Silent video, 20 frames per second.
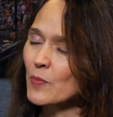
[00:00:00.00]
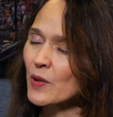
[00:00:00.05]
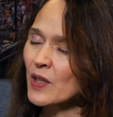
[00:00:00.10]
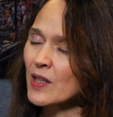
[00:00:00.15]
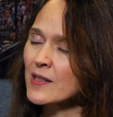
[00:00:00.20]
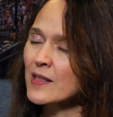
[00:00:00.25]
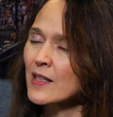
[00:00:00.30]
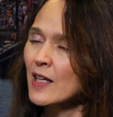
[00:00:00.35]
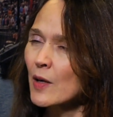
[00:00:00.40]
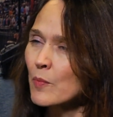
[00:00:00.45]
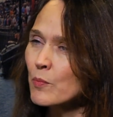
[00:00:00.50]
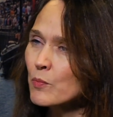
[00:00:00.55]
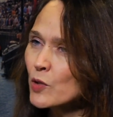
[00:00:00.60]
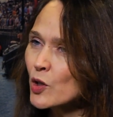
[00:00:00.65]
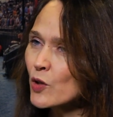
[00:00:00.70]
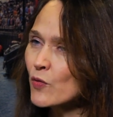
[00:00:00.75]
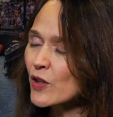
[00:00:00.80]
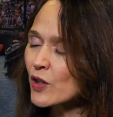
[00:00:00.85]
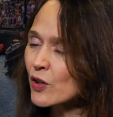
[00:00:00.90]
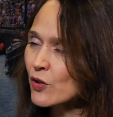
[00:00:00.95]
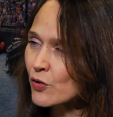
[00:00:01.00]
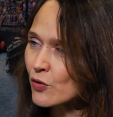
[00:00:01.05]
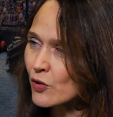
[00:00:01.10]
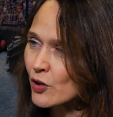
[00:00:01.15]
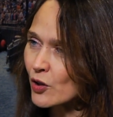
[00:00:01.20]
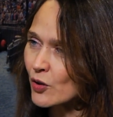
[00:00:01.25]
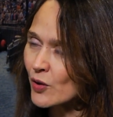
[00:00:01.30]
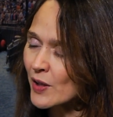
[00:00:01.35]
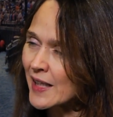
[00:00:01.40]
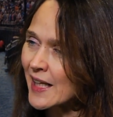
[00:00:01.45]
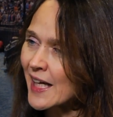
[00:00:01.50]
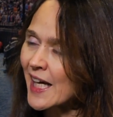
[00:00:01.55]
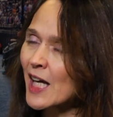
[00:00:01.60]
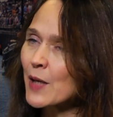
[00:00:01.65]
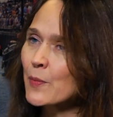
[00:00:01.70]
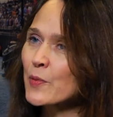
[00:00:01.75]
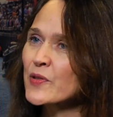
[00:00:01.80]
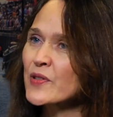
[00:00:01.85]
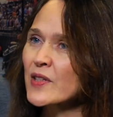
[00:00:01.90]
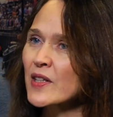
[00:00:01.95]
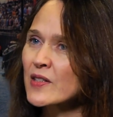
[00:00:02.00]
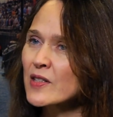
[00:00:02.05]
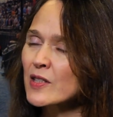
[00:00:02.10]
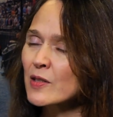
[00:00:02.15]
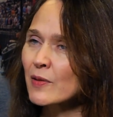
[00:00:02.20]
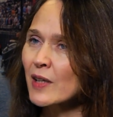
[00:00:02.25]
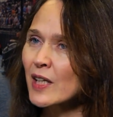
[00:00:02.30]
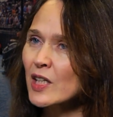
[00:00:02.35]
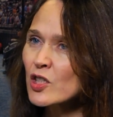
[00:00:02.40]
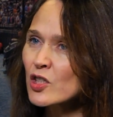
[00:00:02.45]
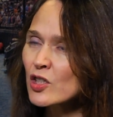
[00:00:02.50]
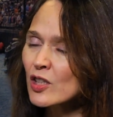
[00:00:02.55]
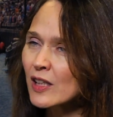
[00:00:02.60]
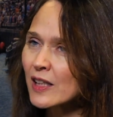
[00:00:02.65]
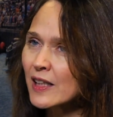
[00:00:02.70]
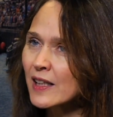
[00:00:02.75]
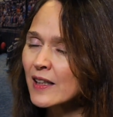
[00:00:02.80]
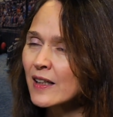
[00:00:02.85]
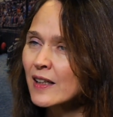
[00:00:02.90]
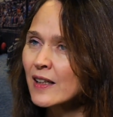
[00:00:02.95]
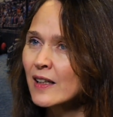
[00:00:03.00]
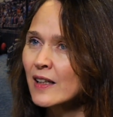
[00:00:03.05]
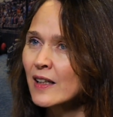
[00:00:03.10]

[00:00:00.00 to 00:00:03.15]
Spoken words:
because moving through enables us to actually